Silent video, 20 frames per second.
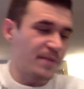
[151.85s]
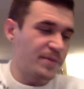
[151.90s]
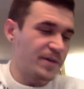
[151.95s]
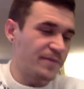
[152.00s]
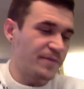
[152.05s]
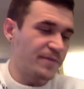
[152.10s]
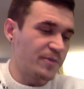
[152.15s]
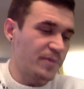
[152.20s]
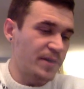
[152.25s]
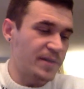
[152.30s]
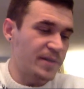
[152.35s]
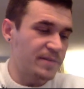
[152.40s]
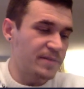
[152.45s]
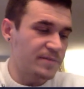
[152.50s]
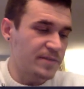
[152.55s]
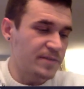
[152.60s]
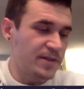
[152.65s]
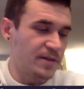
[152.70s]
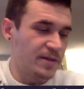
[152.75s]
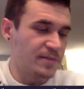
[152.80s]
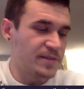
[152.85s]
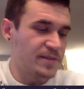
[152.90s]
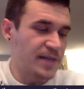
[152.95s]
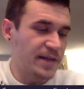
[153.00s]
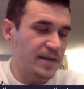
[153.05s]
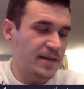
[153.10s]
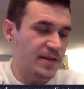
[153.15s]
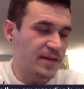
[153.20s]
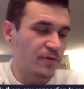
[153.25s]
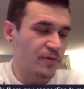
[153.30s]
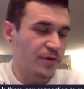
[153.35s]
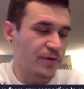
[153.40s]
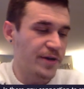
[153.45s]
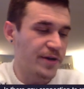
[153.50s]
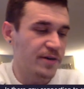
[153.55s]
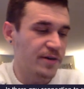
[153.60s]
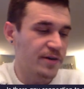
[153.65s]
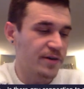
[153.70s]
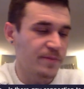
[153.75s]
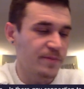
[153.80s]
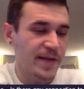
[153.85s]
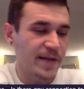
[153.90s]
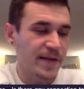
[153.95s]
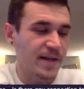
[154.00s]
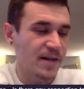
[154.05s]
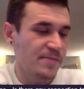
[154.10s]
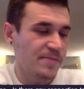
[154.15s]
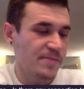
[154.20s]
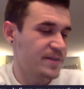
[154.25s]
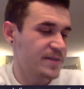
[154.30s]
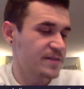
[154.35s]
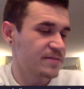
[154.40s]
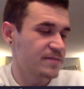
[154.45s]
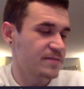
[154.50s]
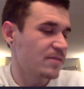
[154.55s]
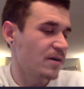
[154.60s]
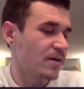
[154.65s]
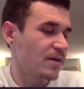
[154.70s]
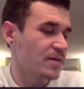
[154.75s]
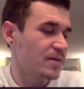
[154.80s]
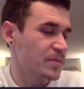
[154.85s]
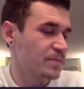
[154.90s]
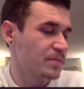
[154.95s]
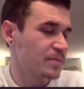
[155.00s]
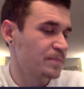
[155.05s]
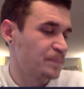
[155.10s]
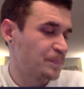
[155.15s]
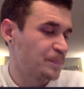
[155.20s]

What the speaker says: But if you want to, say anything over here in my comments, awesome.